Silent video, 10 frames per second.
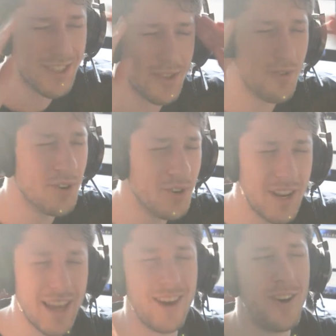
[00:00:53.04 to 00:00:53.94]
so
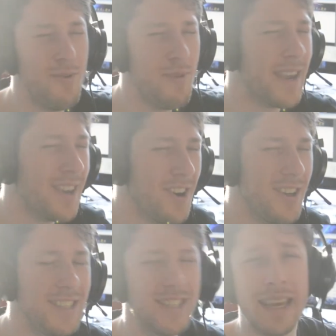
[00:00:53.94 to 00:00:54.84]
good, oh my
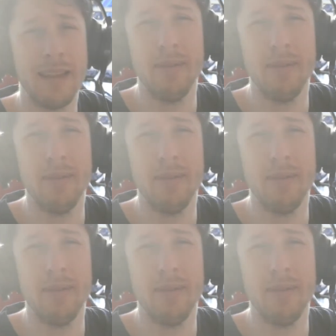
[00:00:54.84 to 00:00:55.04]
god, it's going to